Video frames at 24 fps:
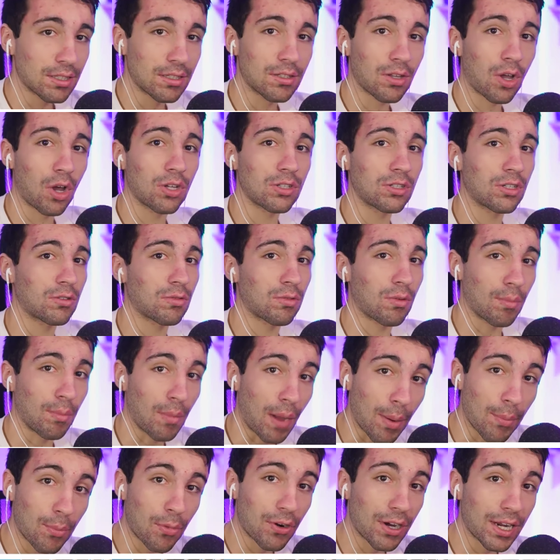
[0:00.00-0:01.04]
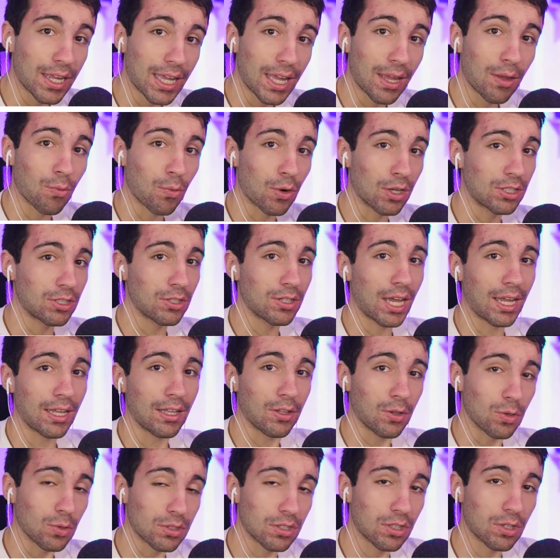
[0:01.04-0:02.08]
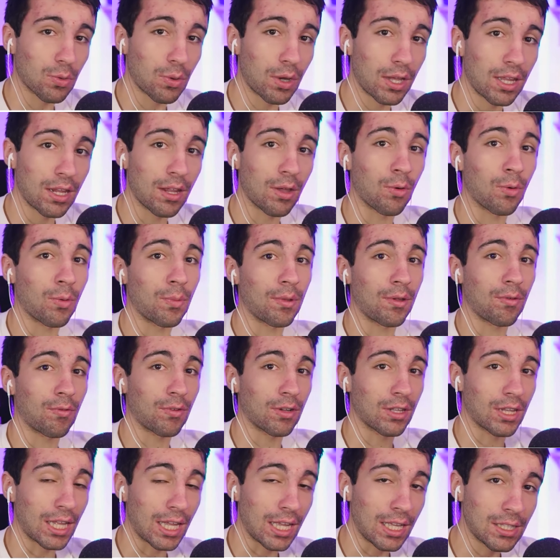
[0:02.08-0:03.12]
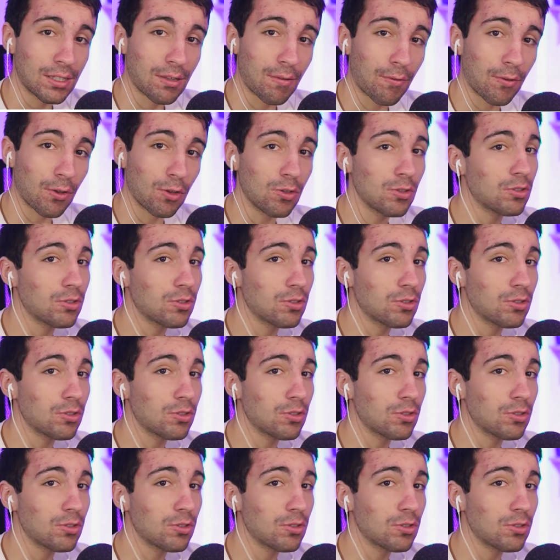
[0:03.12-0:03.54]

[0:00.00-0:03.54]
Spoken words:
is all just remembering it. Once you get used to it, it will be really easy for you.